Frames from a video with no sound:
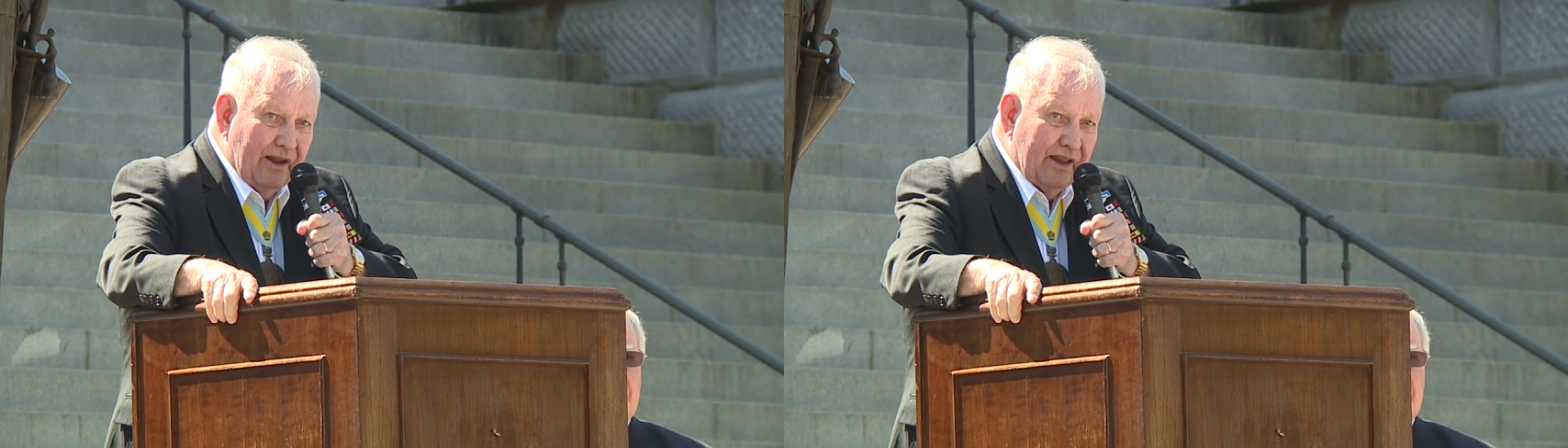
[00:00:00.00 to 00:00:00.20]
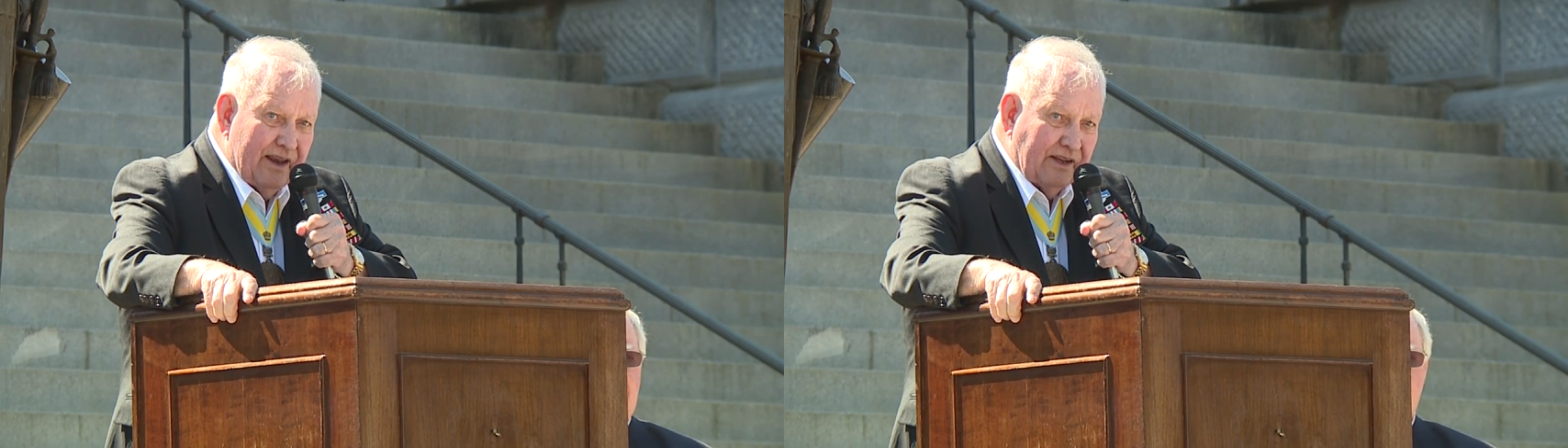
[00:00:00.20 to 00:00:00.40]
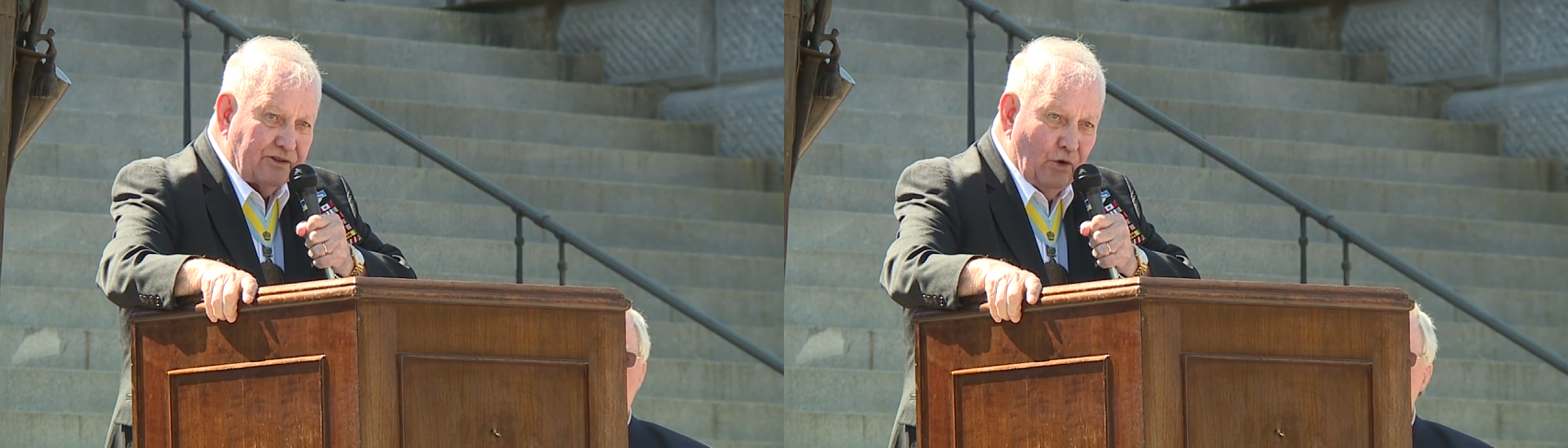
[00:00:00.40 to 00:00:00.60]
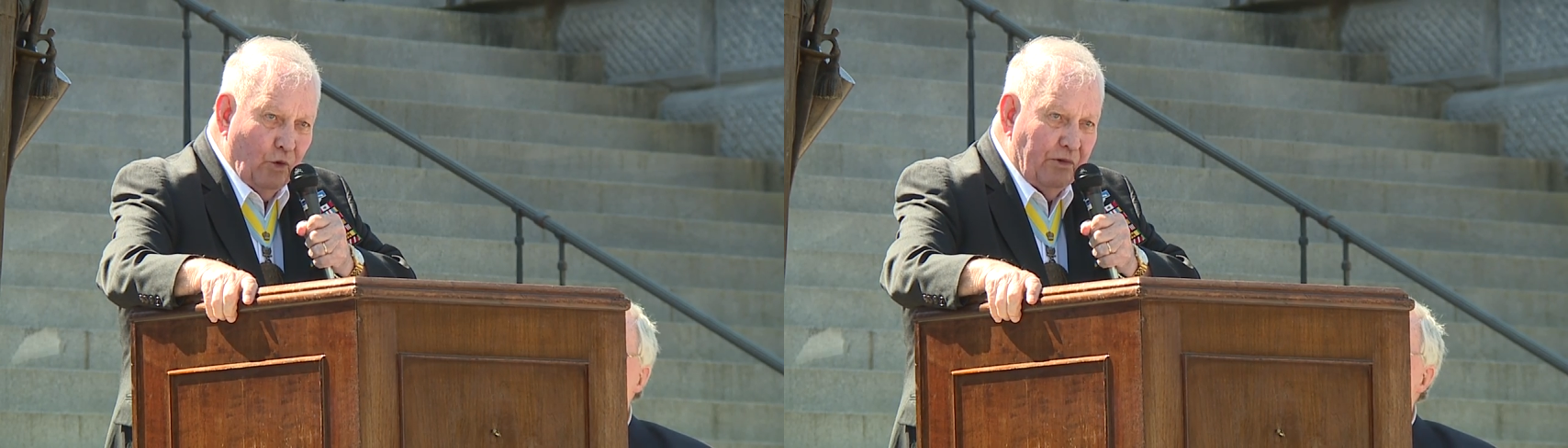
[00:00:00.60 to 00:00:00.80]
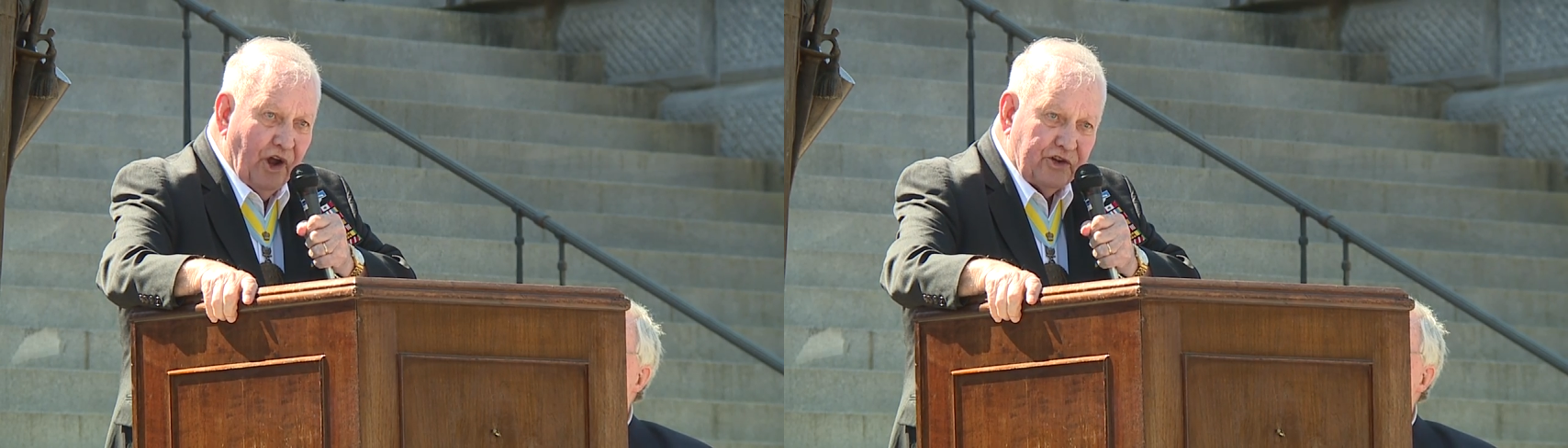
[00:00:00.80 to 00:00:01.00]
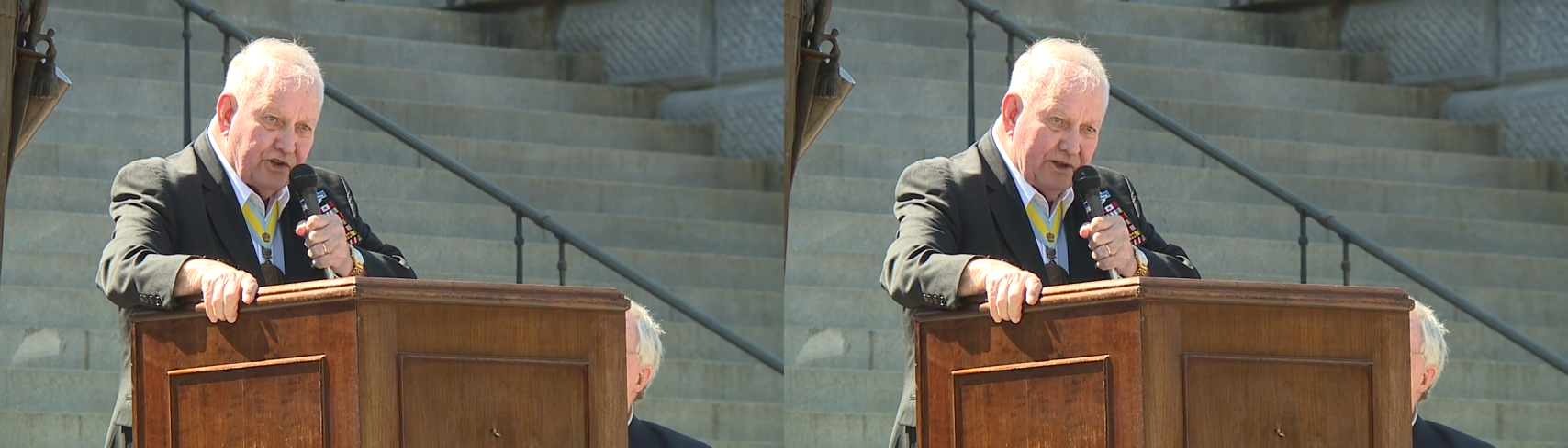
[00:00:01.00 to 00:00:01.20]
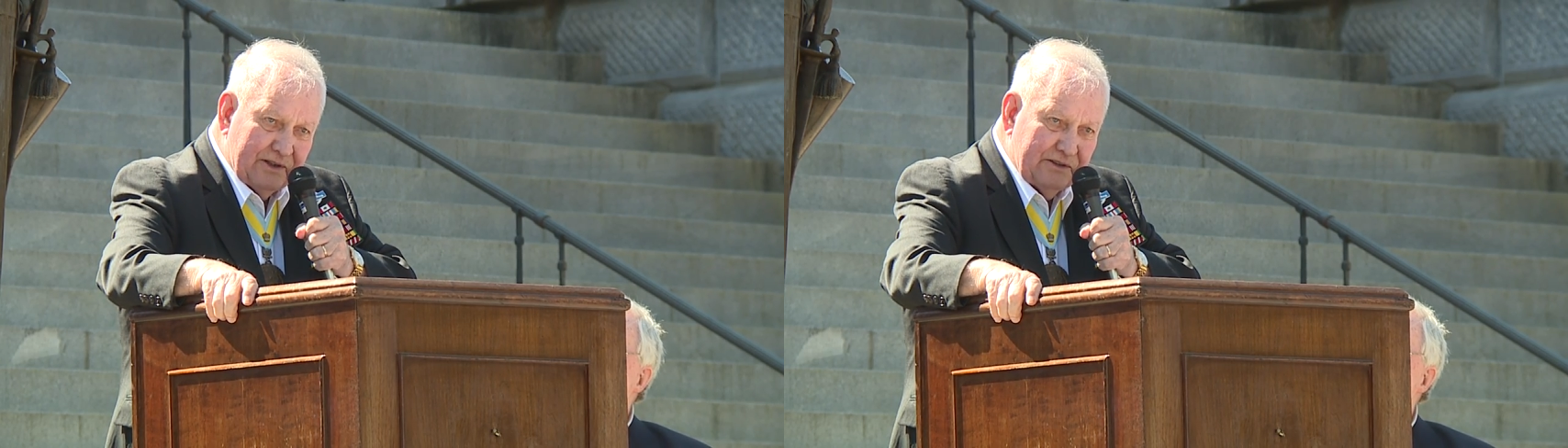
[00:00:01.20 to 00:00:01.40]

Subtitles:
And that's a whole bunch.